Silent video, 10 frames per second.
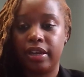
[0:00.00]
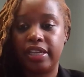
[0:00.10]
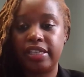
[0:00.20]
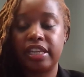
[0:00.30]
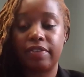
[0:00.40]

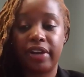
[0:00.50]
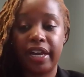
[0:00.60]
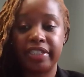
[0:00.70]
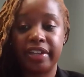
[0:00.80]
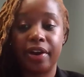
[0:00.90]
Is it
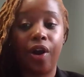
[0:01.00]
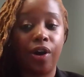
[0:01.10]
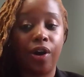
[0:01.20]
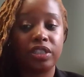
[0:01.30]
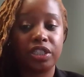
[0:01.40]
advised that
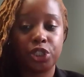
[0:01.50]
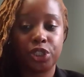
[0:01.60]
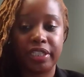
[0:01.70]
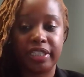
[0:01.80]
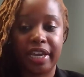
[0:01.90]
all lease
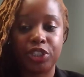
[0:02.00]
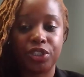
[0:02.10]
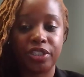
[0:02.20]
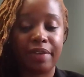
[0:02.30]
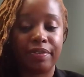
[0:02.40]

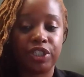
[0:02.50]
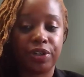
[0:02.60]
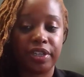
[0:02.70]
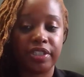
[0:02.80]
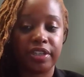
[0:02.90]
transactions have
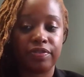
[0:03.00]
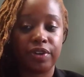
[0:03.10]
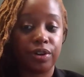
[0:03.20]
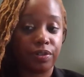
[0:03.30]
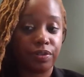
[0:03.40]
attorneys
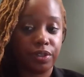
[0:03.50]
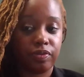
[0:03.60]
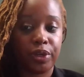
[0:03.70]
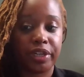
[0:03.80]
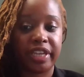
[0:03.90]
involved?
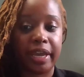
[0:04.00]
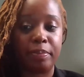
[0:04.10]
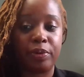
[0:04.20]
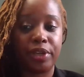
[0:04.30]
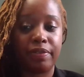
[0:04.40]
For
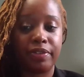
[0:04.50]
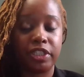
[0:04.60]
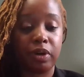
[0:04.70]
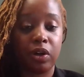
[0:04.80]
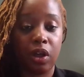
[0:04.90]
example, even
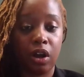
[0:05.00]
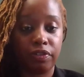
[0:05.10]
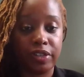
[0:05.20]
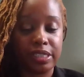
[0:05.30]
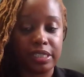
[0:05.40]
small
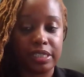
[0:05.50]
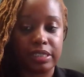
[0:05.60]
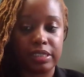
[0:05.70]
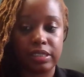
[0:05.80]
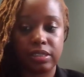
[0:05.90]
office
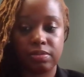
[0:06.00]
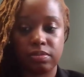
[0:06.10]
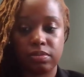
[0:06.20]
leases?